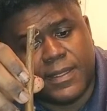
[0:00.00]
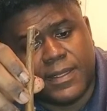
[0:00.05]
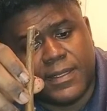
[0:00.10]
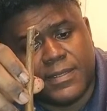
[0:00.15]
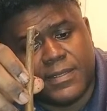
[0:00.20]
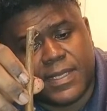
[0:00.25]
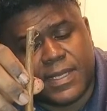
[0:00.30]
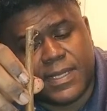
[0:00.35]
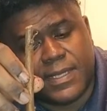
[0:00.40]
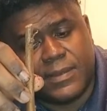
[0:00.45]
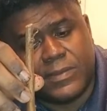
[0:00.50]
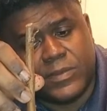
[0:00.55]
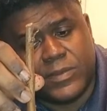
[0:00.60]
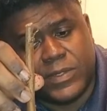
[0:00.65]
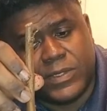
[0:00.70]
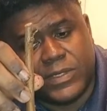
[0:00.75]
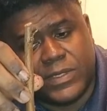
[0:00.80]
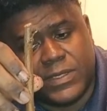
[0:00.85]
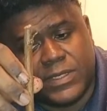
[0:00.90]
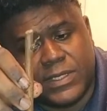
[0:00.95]
is I'm
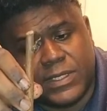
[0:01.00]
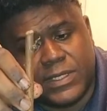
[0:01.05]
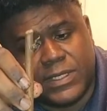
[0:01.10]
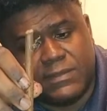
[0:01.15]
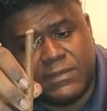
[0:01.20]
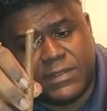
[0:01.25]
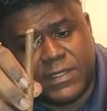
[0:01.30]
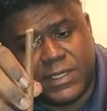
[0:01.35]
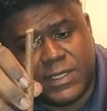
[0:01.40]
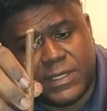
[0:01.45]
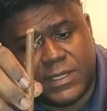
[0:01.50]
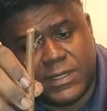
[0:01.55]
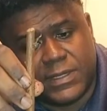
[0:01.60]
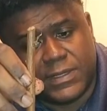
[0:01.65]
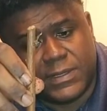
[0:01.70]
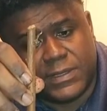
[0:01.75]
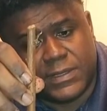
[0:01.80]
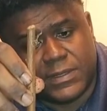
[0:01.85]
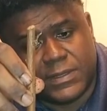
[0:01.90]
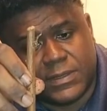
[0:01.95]
going to leave
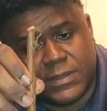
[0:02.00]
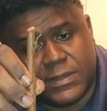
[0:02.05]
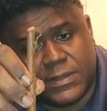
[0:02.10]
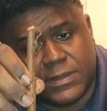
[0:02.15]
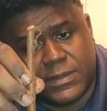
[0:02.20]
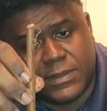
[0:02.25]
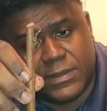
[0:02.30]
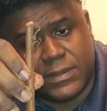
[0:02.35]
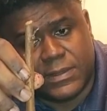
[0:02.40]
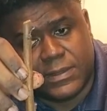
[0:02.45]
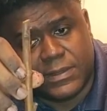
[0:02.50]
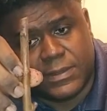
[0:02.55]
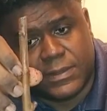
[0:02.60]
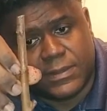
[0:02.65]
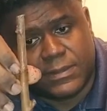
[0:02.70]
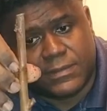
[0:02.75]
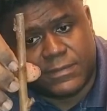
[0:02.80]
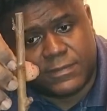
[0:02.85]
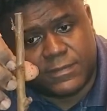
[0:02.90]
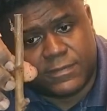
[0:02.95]
these
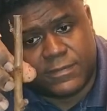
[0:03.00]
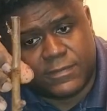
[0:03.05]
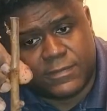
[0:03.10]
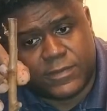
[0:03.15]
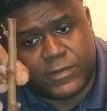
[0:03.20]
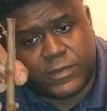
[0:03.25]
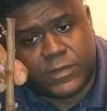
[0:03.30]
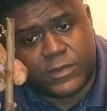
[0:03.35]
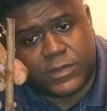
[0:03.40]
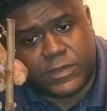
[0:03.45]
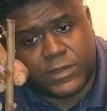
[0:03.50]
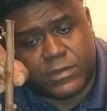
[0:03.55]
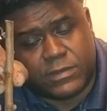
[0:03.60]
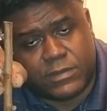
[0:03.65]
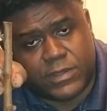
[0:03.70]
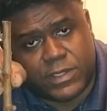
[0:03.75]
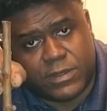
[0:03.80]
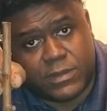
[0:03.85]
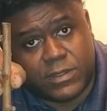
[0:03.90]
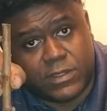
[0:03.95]
for
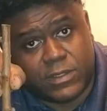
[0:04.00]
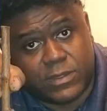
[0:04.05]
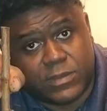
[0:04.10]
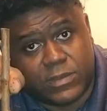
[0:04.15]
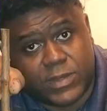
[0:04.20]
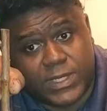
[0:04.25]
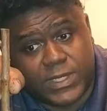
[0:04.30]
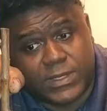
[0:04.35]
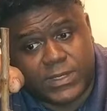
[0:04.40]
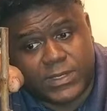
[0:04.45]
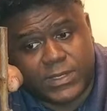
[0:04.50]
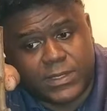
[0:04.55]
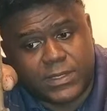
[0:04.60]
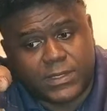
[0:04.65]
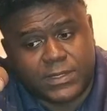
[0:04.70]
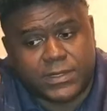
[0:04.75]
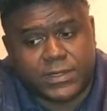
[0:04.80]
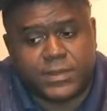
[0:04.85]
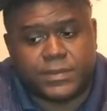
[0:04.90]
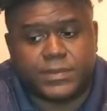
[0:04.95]
a little while
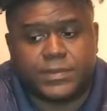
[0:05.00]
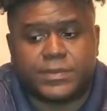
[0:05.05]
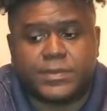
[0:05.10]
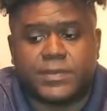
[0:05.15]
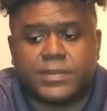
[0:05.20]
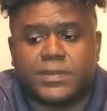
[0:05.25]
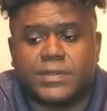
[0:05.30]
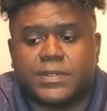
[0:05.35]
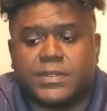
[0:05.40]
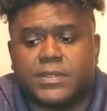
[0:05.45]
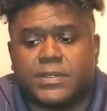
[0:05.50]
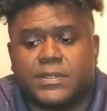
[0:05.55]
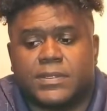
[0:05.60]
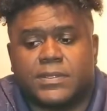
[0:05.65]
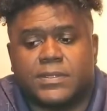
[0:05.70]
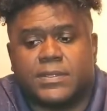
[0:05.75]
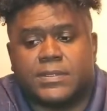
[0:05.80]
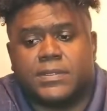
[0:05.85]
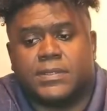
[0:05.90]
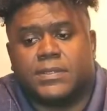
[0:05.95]
longer.
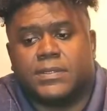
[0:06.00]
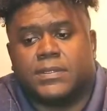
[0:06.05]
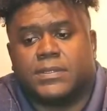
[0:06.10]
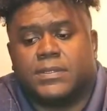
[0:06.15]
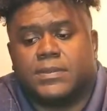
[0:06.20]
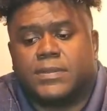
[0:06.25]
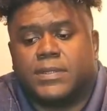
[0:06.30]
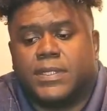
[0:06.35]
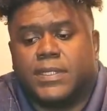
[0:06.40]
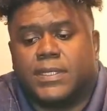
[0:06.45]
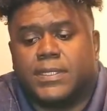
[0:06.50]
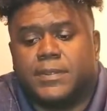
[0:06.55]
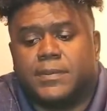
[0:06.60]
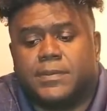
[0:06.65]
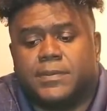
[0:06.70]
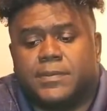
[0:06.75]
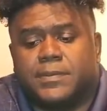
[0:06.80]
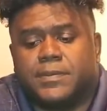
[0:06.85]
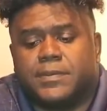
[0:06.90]
Okay?